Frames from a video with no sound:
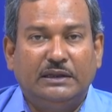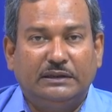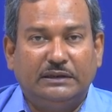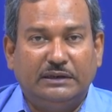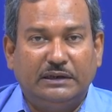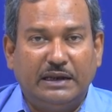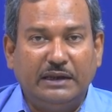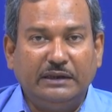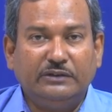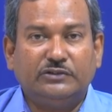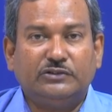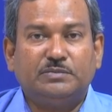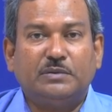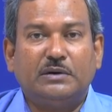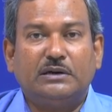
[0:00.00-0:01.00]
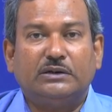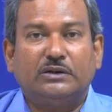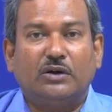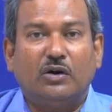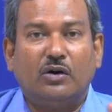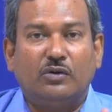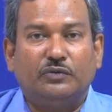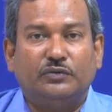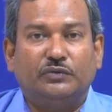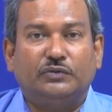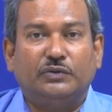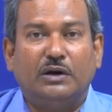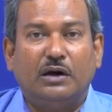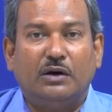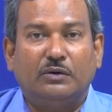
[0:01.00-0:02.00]
The next part of
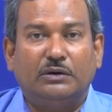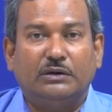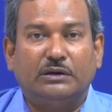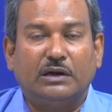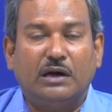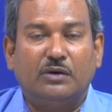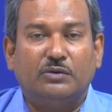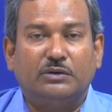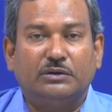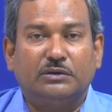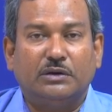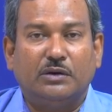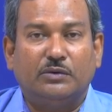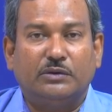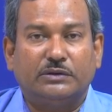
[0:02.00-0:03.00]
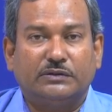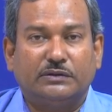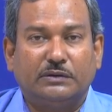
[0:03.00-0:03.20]
our